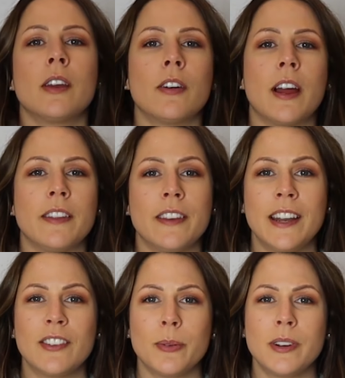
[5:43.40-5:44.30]
Alright, the
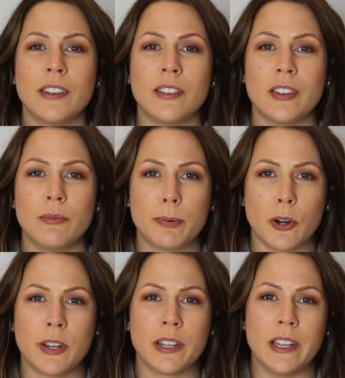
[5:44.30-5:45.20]
next one is
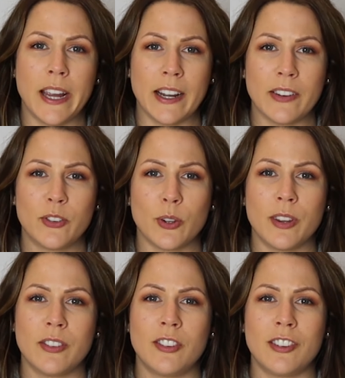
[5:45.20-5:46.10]
broken links. So
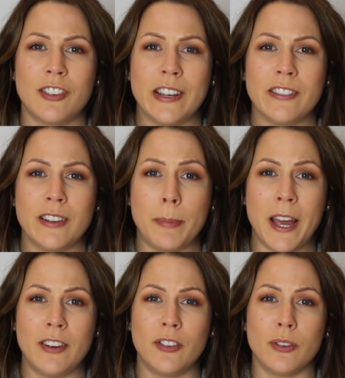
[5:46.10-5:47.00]
this is essentially
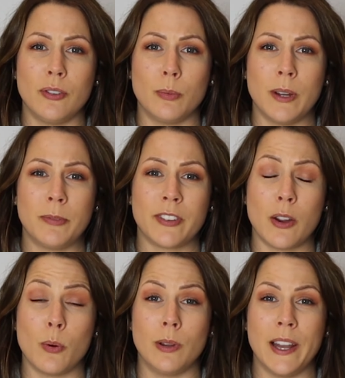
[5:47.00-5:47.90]
pages on your
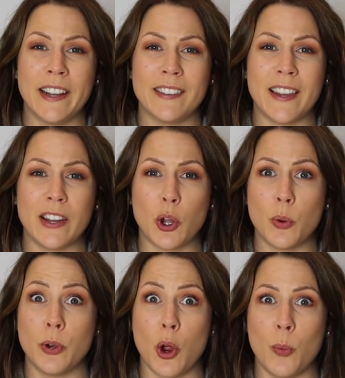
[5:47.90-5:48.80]
website or links that go
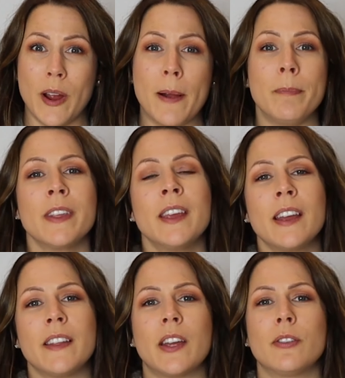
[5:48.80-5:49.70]
nowhere
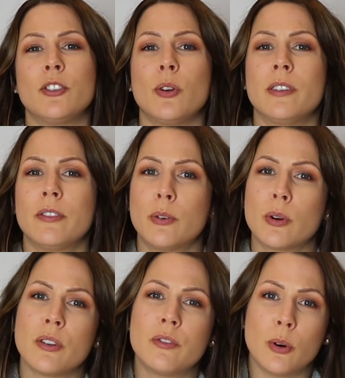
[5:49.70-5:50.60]
and they return a
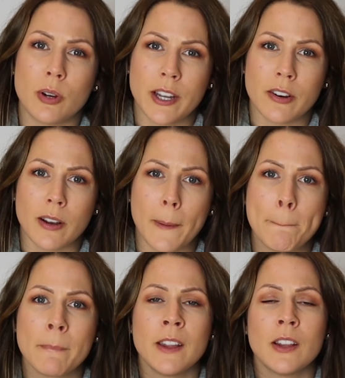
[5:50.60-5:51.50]
404 error.
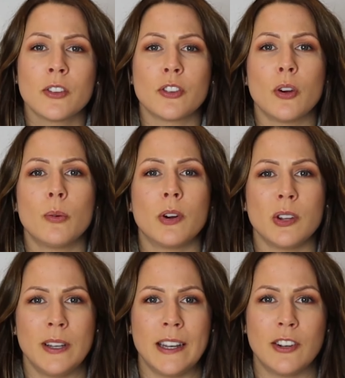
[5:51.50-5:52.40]
So what
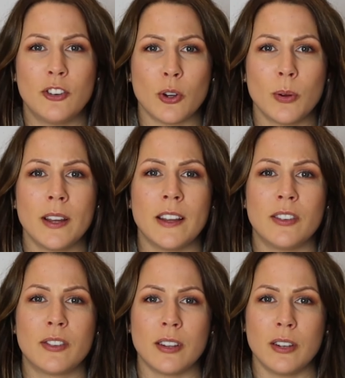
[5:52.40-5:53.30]
you need to do
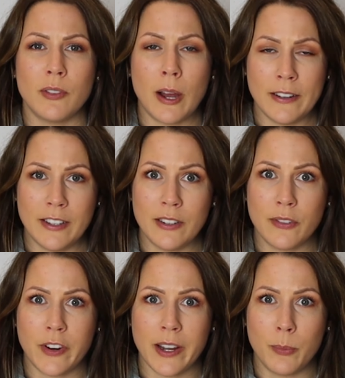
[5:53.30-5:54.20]
is
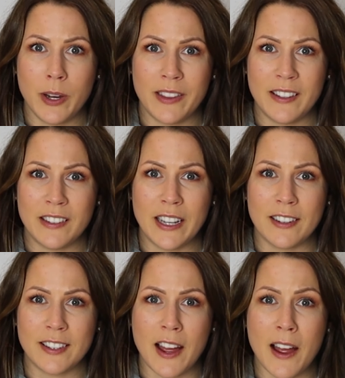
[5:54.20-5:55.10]
identify where these
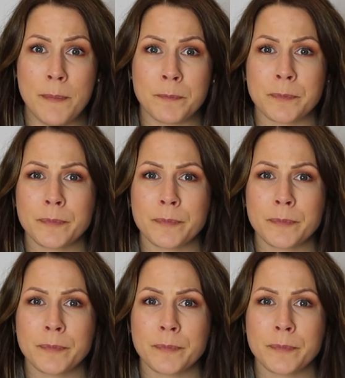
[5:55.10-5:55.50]
links are